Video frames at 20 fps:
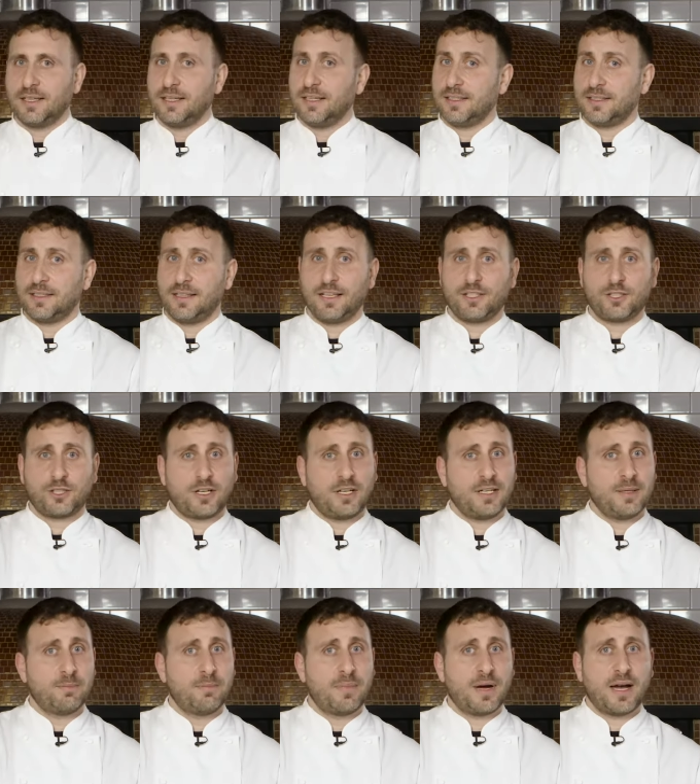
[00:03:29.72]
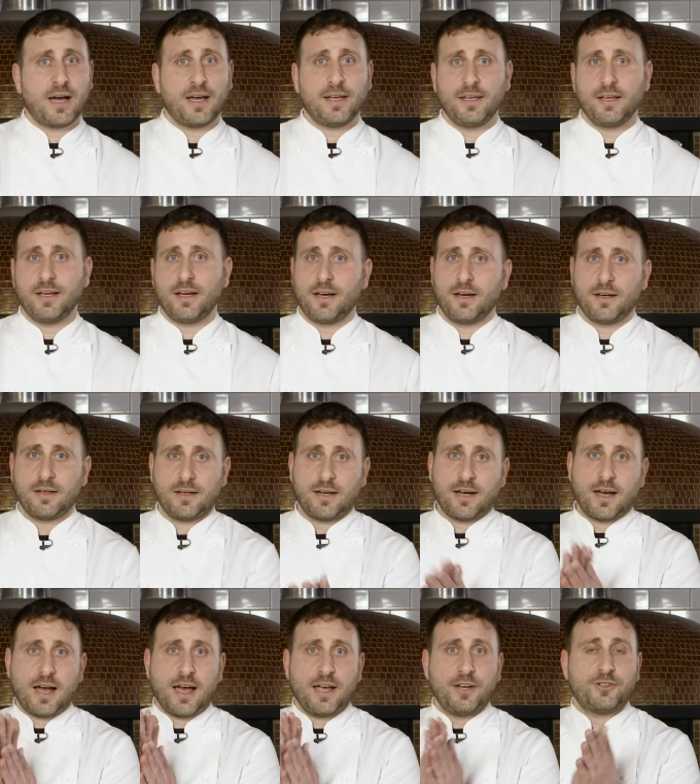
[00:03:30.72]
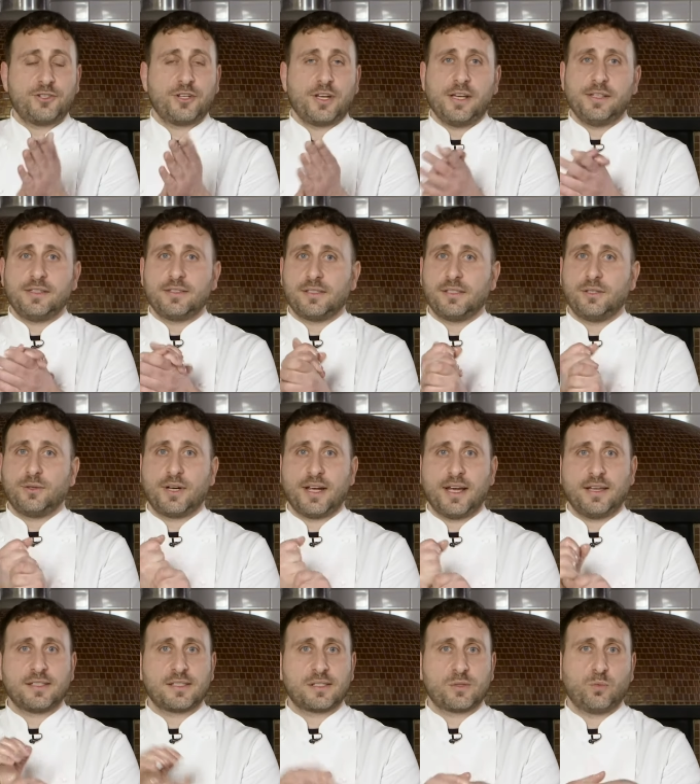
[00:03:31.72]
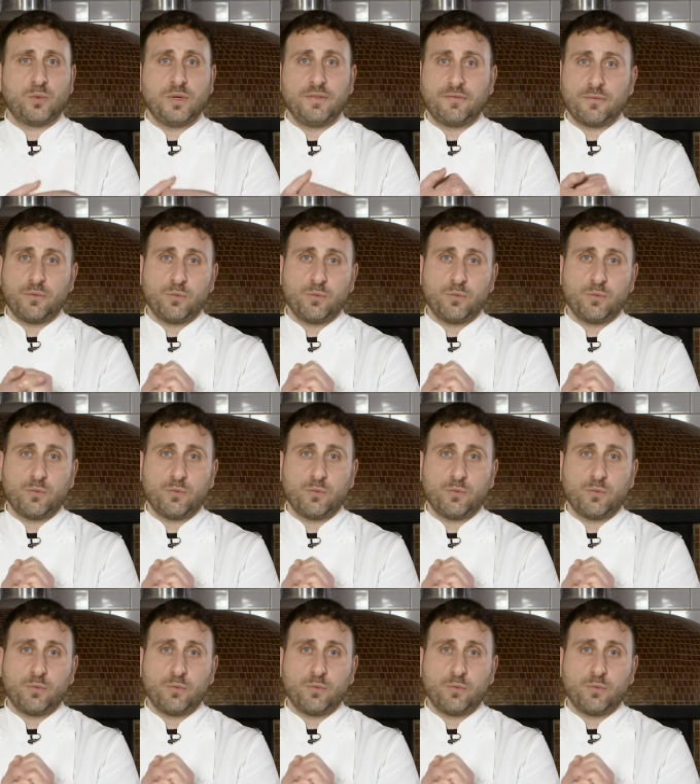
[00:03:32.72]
is literally by hydrate your hands with